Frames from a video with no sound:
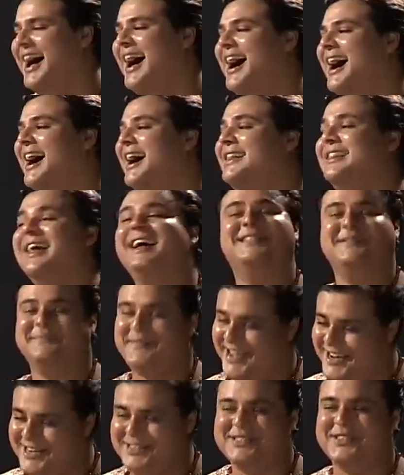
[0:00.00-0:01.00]
Ah, that's
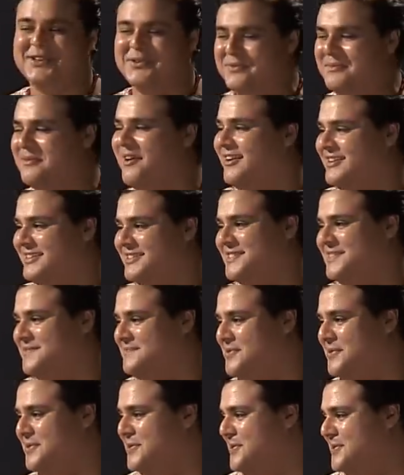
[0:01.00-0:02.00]
being too um,
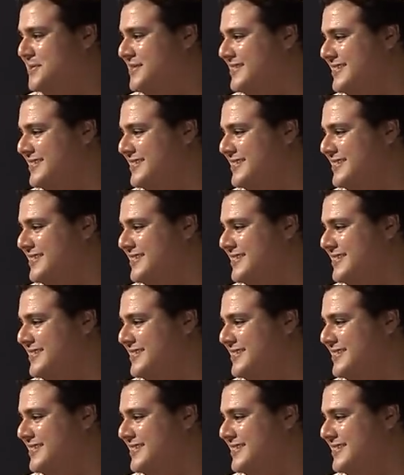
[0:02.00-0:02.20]
modest for us.